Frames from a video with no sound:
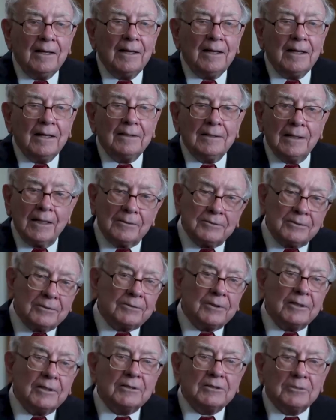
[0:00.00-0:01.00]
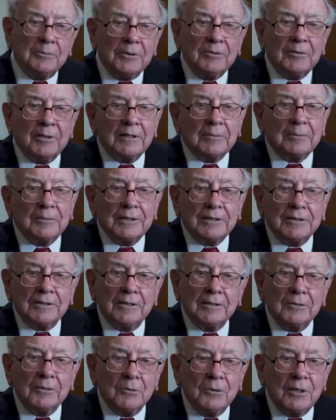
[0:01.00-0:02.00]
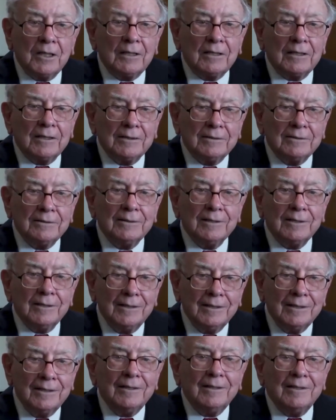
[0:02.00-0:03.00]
and now the train has been running pretty darn well, and